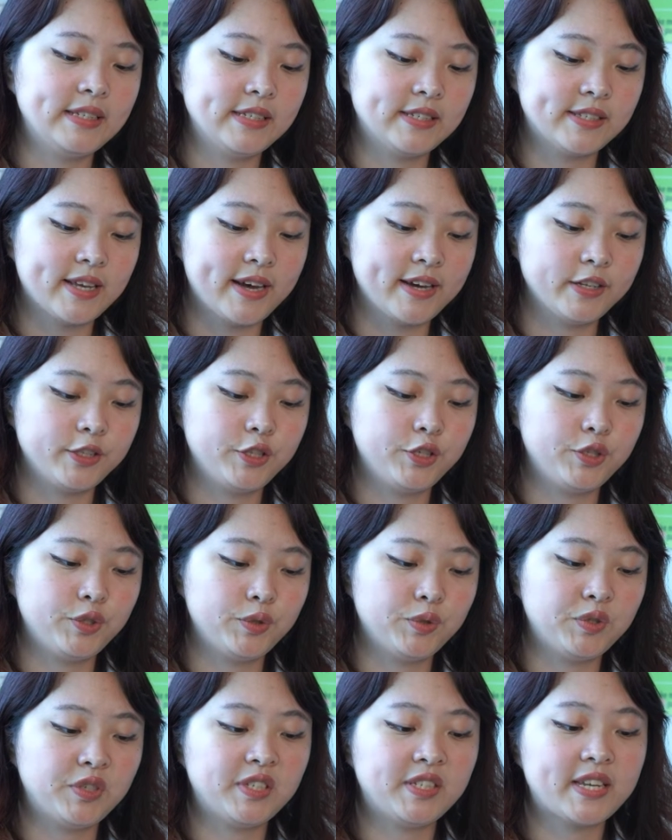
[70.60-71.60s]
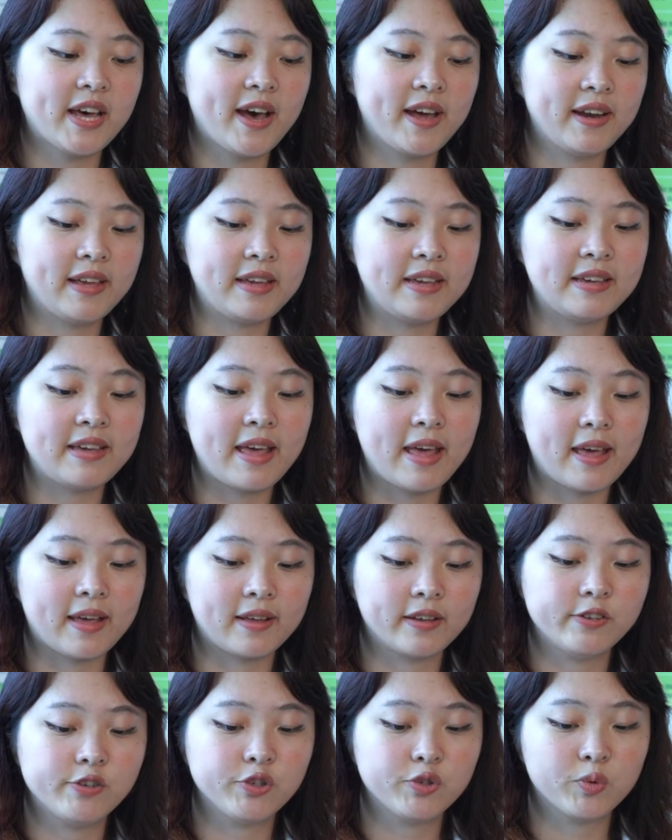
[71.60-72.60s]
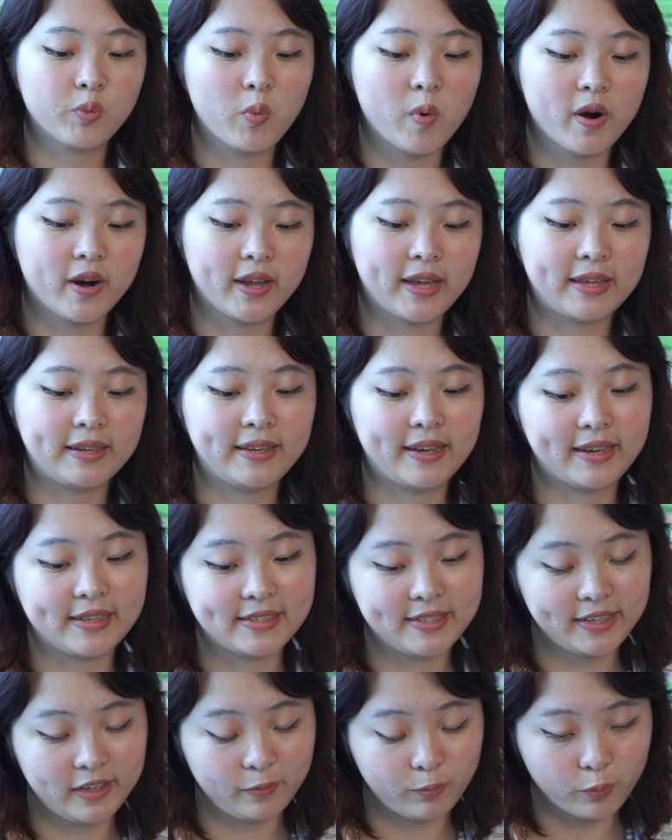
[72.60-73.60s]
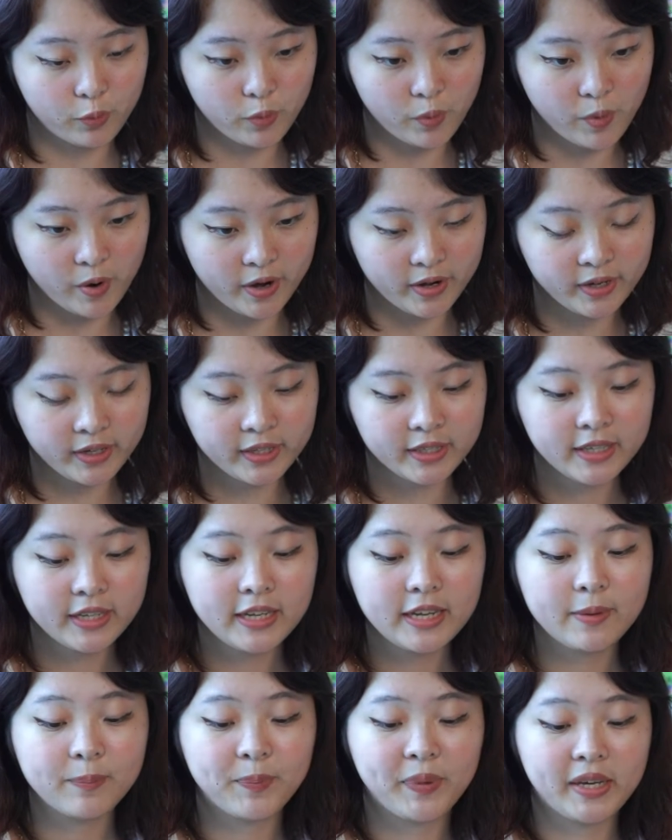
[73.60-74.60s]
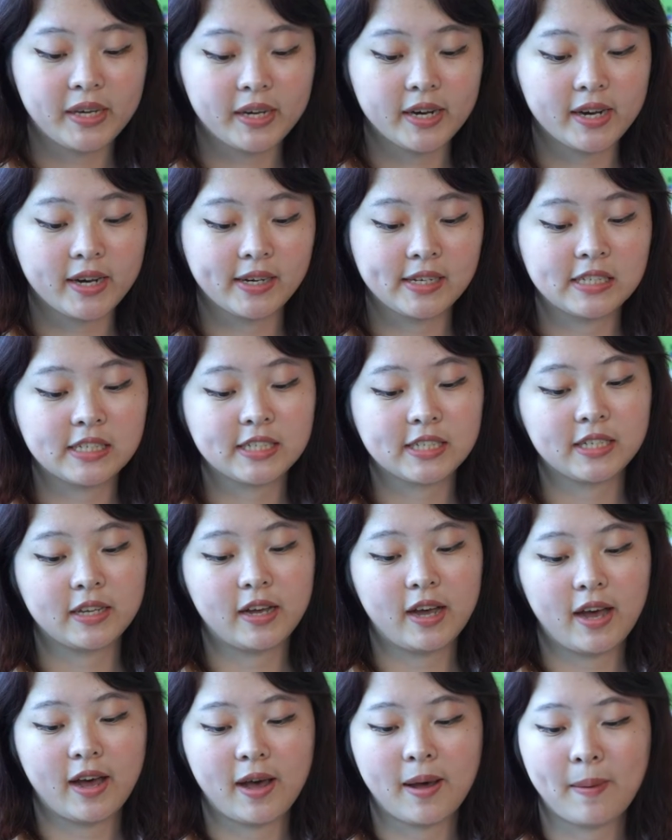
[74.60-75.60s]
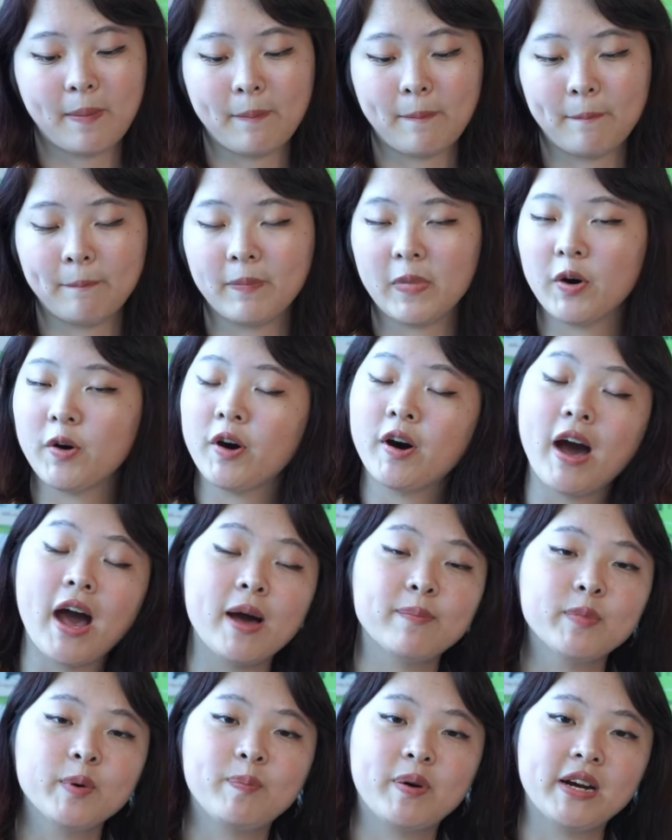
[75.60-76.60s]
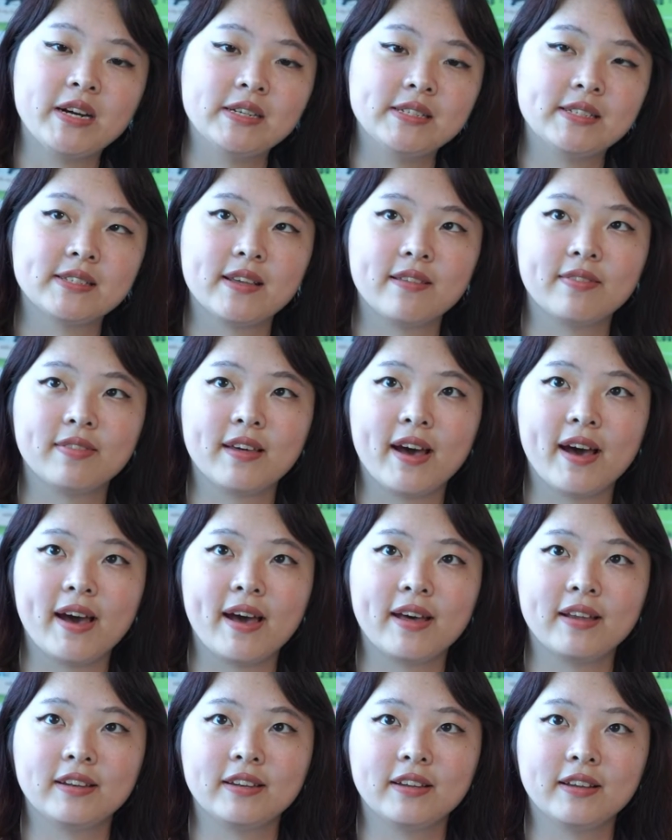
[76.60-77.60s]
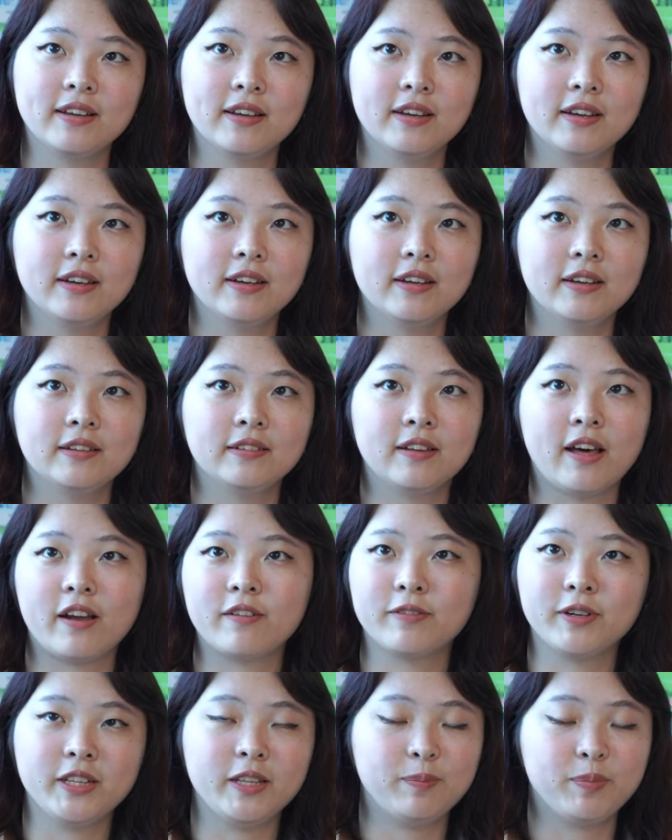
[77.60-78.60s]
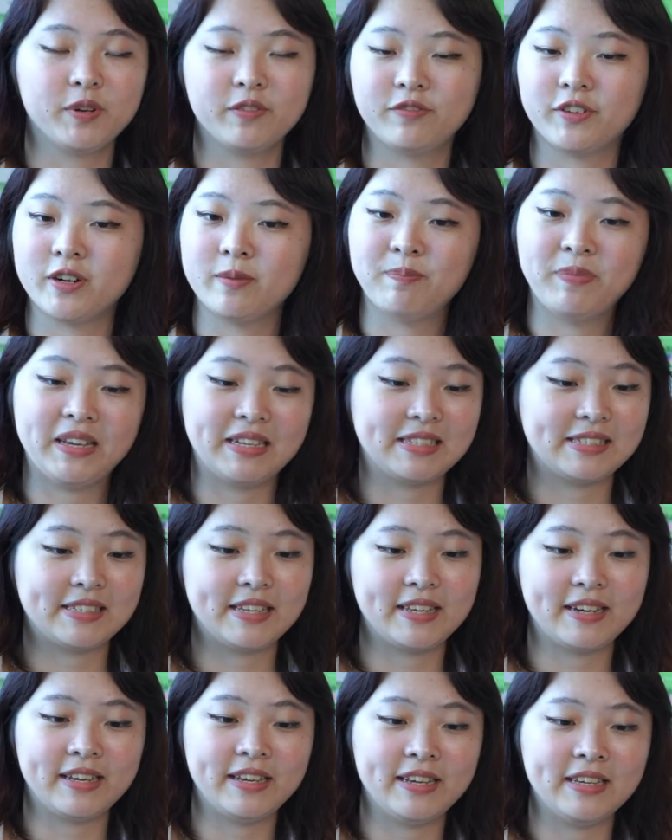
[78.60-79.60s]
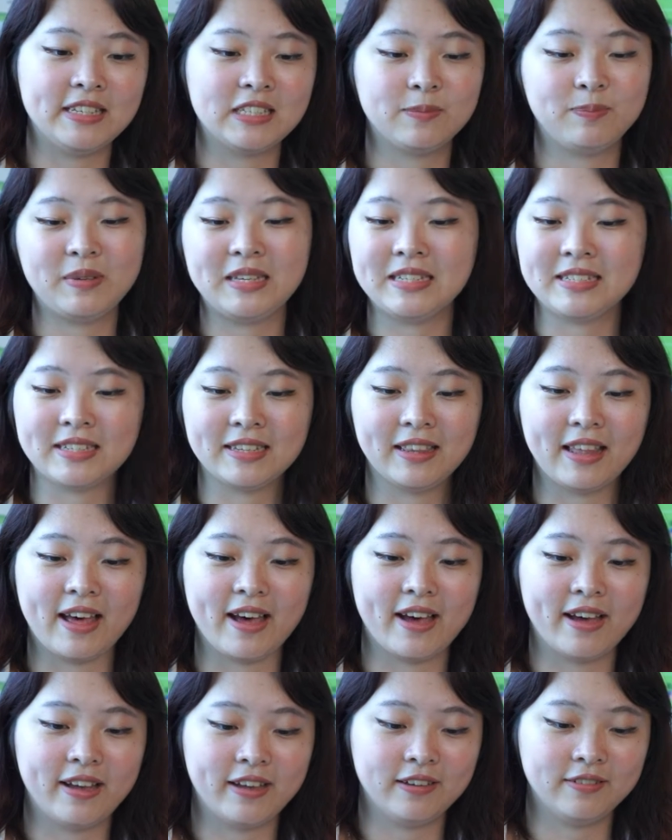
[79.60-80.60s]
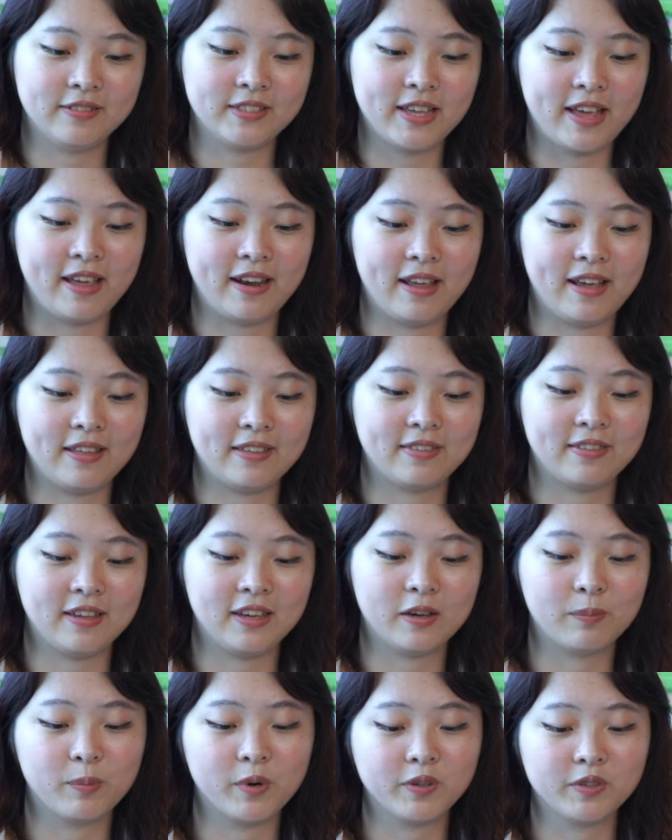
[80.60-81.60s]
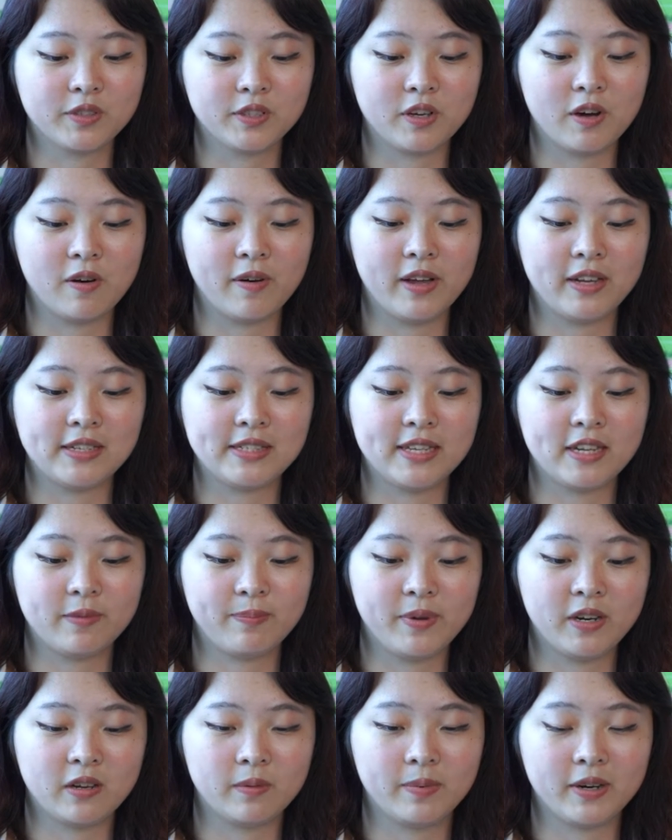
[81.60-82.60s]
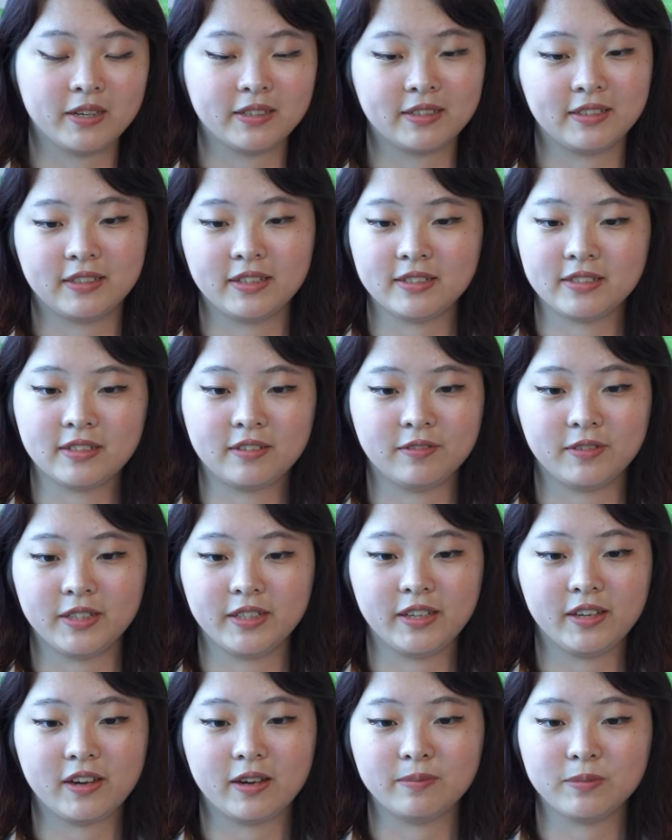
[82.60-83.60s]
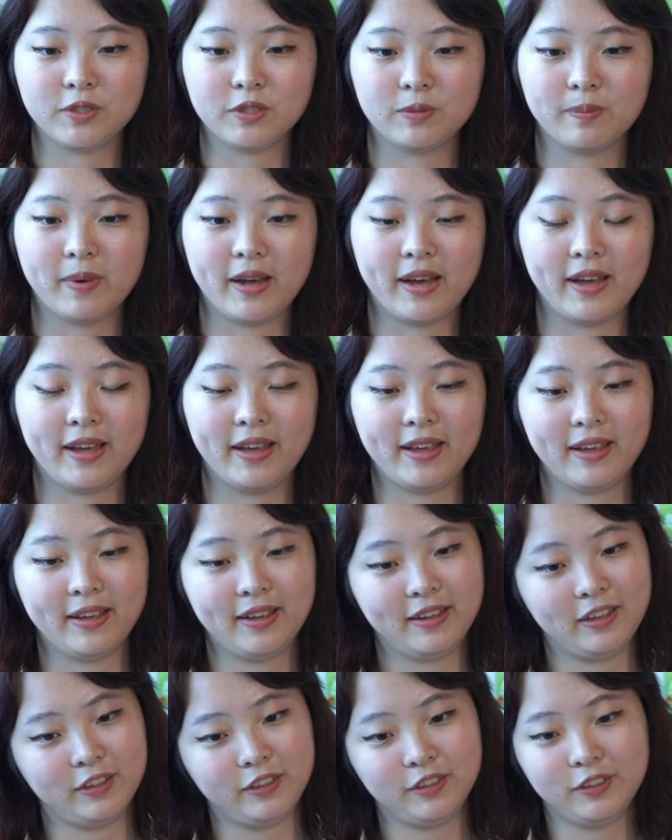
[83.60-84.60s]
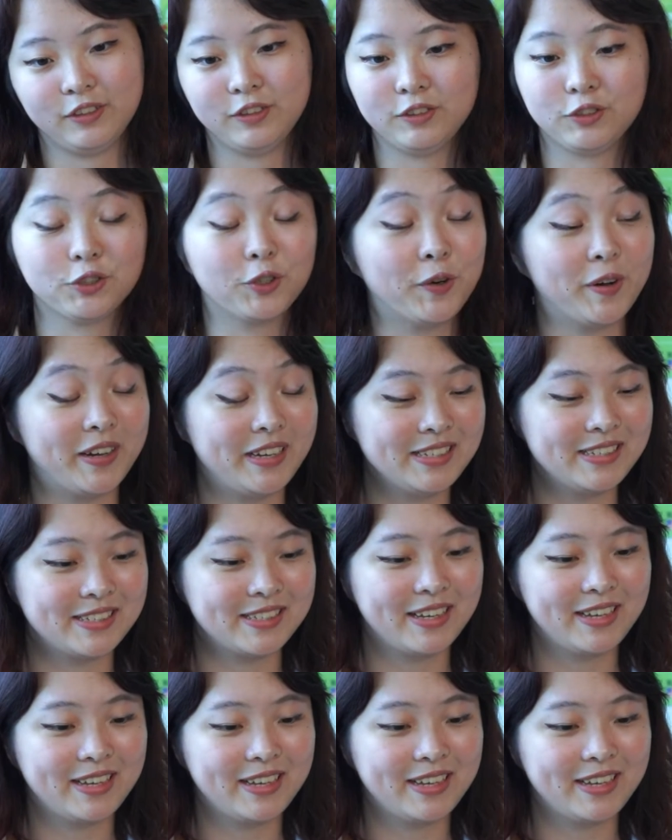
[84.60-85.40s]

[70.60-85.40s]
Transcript: decided to study and work in Yekaterinburg because I'm a person that not really prefer big cities, busy lives, and I think Moscow and St. Petersburg doesn't really come to my choice.